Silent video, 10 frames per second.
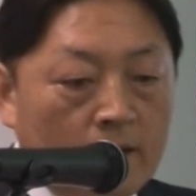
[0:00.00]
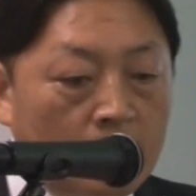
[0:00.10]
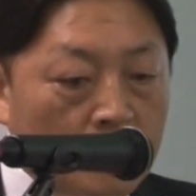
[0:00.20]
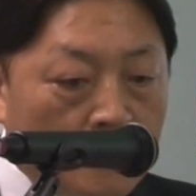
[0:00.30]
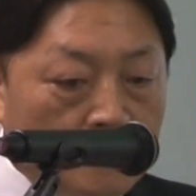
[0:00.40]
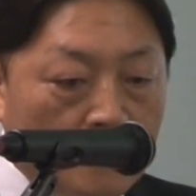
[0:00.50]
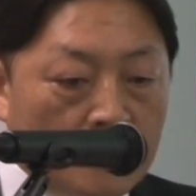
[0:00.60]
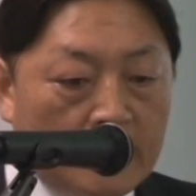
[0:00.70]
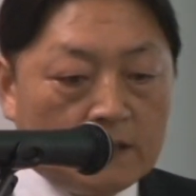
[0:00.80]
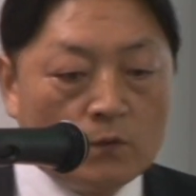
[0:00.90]
And
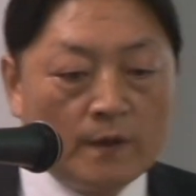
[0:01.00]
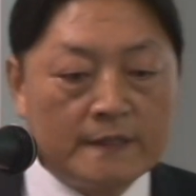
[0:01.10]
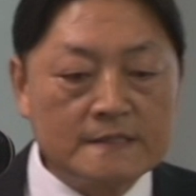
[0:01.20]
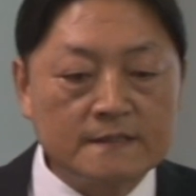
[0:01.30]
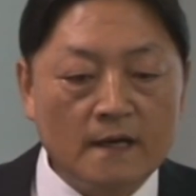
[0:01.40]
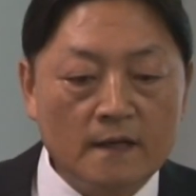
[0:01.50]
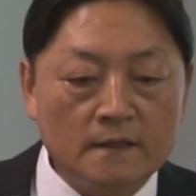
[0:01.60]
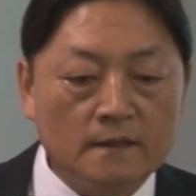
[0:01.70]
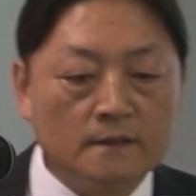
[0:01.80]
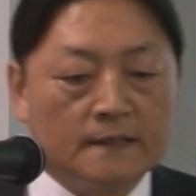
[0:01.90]
another one is
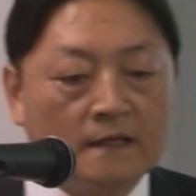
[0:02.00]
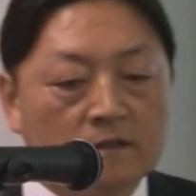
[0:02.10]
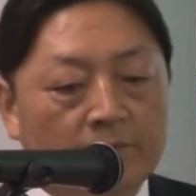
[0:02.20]
Dr.